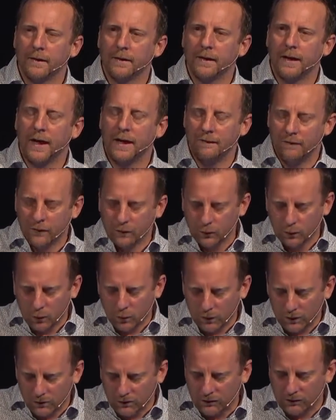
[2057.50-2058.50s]
And the
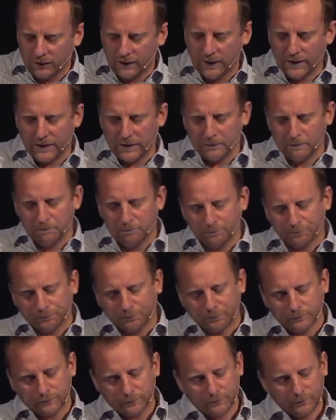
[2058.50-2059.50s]
Lord said,
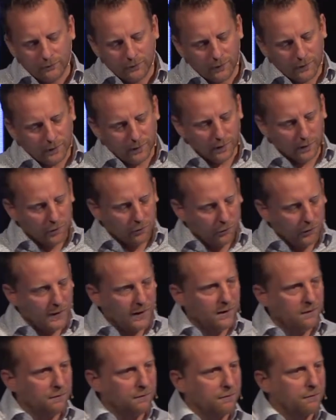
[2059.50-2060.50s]

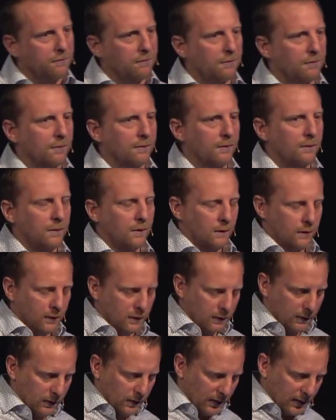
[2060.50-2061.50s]
grief
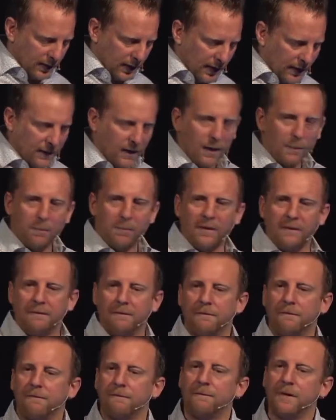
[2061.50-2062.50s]
cannot be
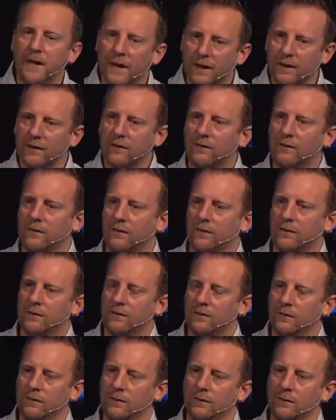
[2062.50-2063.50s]

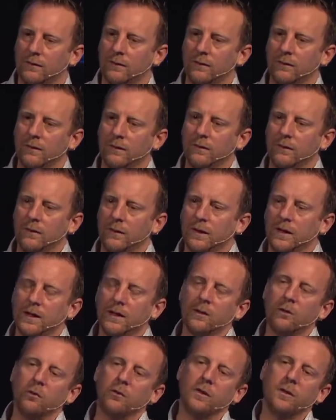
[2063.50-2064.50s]
fixed. It
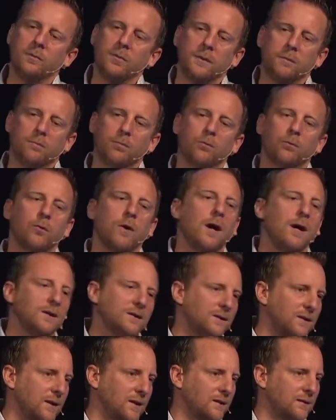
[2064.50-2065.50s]
can only be
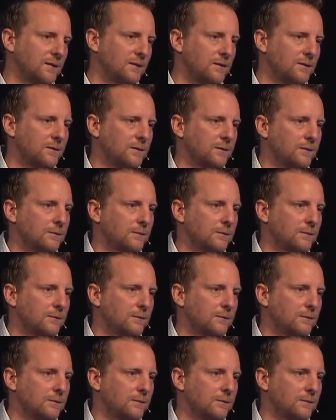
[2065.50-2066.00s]
processed.